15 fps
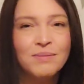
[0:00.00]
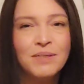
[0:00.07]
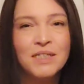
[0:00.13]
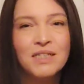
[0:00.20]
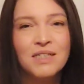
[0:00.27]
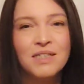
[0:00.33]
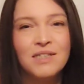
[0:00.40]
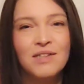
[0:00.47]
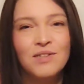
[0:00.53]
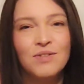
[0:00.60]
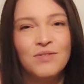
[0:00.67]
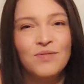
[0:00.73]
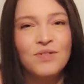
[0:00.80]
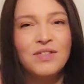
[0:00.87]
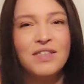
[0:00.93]
because
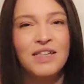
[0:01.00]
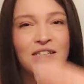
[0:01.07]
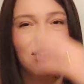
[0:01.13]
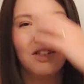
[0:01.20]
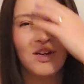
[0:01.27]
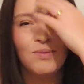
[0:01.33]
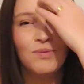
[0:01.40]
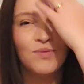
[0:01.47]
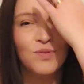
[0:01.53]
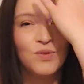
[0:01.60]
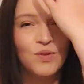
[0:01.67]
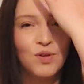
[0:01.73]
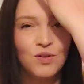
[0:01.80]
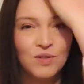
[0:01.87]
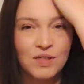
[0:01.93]
if we stay at jobs for a
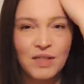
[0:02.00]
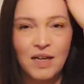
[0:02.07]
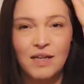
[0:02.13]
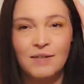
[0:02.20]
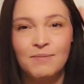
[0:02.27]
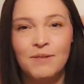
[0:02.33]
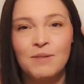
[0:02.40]
long time,